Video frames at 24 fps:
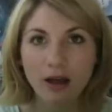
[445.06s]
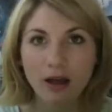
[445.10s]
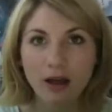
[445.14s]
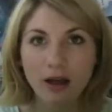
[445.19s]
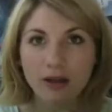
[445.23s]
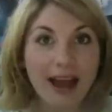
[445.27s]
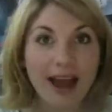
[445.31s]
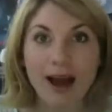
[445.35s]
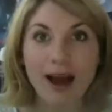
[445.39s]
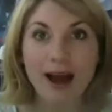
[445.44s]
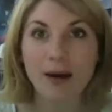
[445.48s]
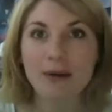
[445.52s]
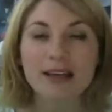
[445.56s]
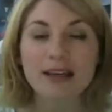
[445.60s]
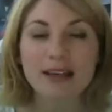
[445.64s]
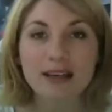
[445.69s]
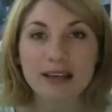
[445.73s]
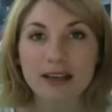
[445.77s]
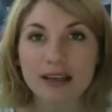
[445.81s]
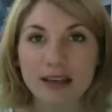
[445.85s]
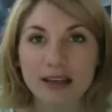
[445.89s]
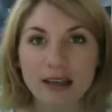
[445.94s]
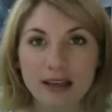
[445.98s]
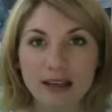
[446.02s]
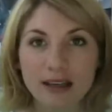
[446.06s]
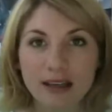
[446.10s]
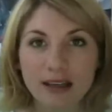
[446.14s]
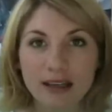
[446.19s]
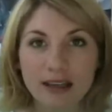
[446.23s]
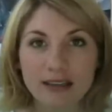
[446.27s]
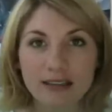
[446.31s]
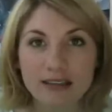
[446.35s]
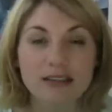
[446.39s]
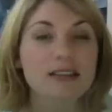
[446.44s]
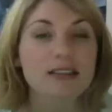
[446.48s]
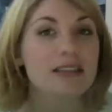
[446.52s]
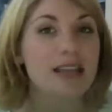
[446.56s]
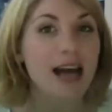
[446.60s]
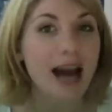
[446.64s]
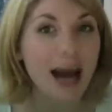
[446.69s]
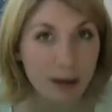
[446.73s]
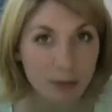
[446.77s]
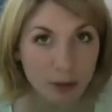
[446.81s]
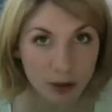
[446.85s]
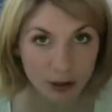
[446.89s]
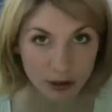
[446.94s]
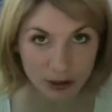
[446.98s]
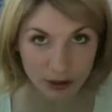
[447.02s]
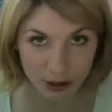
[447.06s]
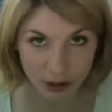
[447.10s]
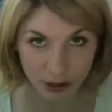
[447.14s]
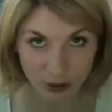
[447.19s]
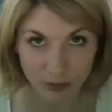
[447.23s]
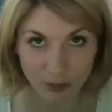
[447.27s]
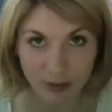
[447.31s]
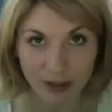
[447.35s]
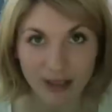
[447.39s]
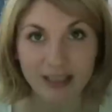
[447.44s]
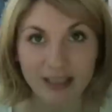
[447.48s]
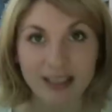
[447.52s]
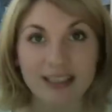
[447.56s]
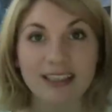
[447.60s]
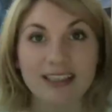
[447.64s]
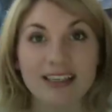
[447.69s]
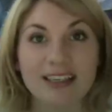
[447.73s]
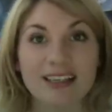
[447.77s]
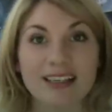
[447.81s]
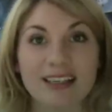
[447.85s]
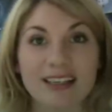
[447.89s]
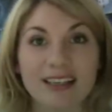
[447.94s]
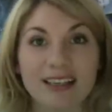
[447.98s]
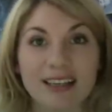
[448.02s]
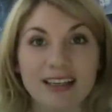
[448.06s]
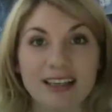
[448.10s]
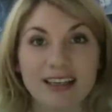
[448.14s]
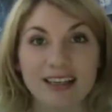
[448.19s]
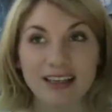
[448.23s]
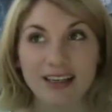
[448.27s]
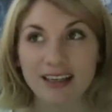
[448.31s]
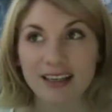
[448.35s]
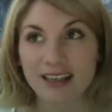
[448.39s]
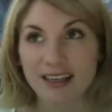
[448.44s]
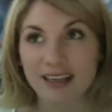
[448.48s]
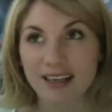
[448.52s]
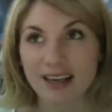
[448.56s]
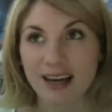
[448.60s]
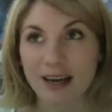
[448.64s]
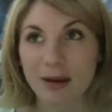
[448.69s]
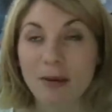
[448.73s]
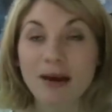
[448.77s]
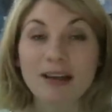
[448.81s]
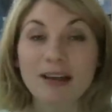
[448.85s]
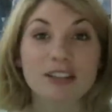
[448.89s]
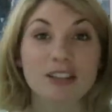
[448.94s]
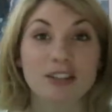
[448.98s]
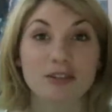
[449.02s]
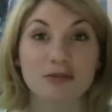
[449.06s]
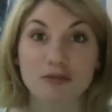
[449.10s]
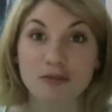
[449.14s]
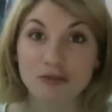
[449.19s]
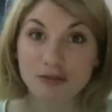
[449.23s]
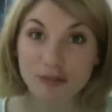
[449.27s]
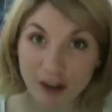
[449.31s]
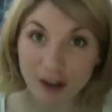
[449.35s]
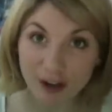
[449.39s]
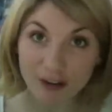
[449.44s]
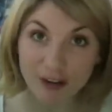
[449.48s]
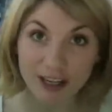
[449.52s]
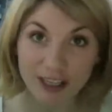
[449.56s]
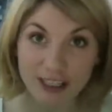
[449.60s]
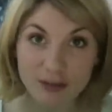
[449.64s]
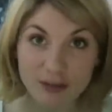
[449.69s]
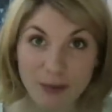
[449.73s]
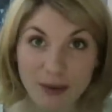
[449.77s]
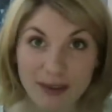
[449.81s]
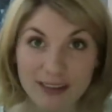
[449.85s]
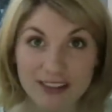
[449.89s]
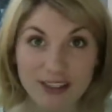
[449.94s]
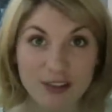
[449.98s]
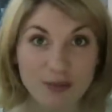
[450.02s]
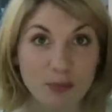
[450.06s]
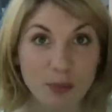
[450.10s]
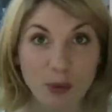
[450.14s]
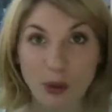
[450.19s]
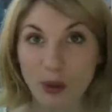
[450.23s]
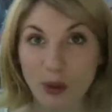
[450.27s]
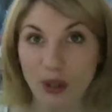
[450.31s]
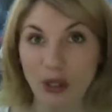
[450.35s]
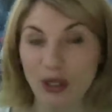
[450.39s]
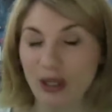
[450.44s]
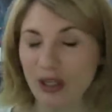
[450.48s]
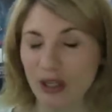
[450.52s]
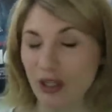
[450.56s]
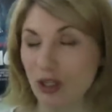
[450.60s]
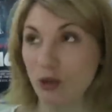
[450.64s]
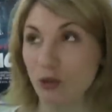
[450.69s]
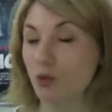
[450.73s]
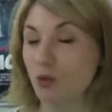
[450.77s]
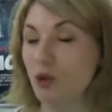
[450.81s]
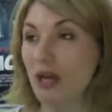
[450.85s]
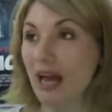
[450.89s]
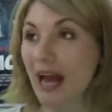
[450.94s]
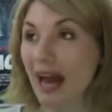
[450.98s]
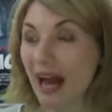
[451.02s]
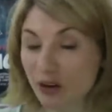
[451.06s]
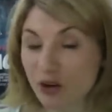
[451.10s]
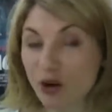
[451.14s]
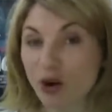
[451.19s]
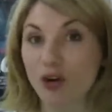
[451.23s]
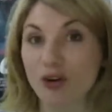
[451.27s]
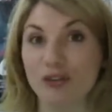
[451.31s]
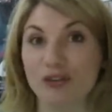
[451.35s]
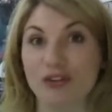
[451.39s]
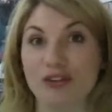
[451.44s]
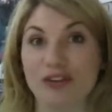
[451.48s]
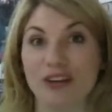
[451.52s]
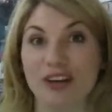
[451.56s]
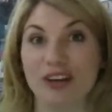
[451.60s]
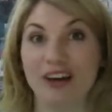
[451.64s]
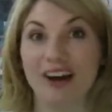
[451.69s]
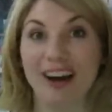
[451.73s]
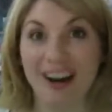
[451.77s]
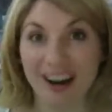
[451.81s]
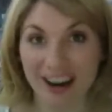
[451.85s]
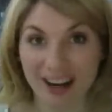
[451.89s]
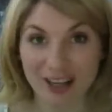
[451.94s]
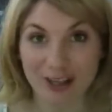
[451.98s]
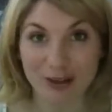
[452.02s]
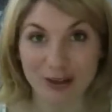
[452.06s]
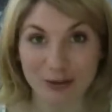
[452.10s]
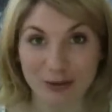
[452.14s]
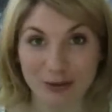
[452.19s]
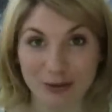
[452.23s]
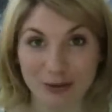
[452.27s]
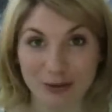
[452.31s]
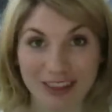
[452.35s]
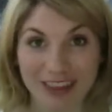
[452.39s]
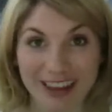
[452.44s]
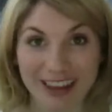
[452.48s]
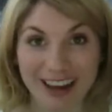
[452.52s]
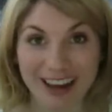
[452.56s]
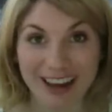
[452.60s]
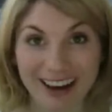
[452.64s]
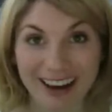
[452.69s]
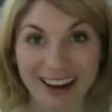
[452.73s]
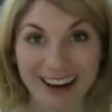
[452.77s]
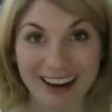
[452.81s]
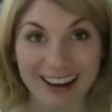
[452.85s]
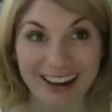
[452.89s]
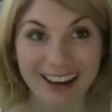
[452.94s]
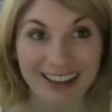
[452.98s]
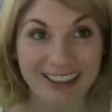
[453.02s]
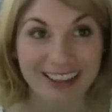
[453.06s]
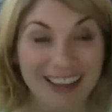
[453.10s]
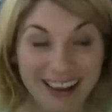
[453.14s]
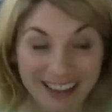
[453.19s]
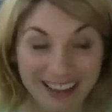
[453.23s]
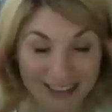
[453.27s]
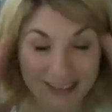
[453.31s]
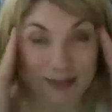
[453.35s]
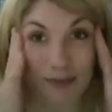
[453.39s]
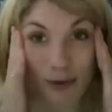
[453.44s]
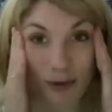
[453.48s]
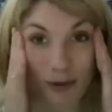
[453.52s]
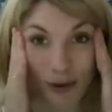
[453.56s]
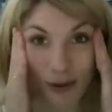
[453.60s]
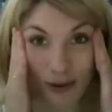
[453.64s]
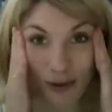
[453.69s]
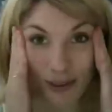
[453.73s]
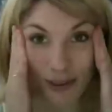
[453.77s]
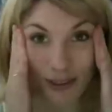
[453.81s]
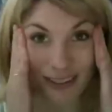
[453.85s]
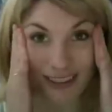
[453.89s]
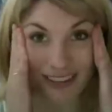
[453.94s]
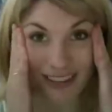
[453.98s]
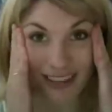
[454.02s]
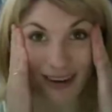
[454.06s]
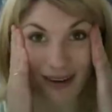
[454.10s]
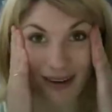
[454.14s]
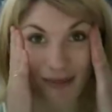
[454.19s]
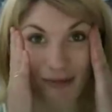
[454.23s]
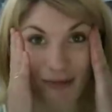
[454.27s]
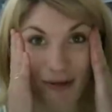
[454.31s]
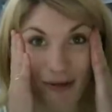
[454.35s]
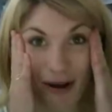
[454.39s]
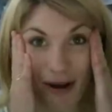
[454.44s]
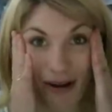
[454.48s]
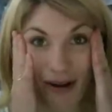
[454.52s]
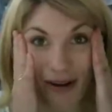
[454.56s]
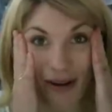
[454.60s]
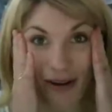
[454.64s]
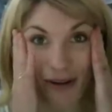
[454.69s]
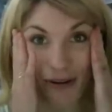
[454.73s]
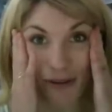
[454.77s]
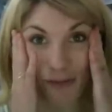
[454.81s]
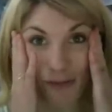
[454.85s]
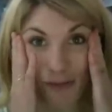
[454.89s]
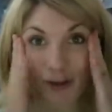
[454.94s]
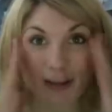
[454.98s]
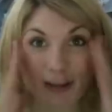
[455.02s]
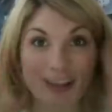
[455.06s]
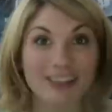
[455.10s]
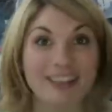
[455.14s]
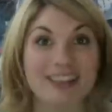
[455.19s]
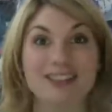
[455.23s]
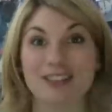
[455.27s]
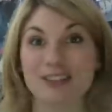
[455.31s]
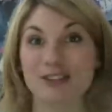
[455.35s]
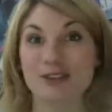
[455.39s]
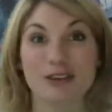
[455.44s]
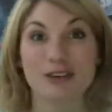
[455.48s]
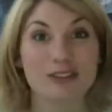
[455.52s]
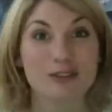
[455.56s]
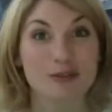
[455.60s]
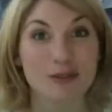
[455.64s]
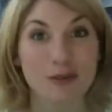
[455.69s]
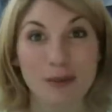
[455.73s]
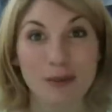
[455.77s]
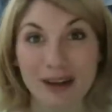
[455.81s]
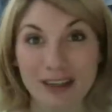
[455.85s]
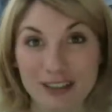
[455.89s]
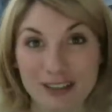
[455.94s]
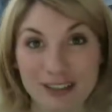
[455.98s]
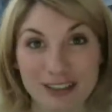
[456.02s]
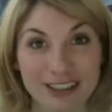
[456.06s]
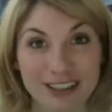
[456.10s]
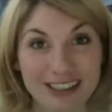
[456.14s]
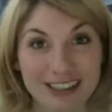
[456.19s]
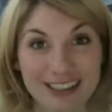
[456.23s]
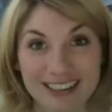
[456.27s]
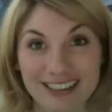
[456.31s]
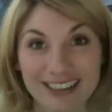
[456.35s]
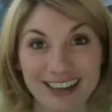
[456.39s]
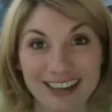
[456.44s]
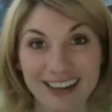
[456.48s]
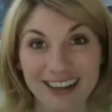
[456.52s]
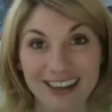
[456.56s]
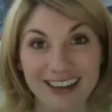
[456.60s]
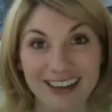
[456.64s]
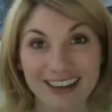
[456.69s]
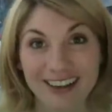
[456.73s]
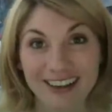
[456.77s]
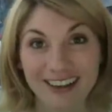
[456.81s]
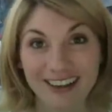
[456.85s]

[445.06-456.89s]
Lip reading: Yeah, I mean, it's time consuming, and I imagine very expensive, but you cannot argue that that's the most realistic transformation, isn't it?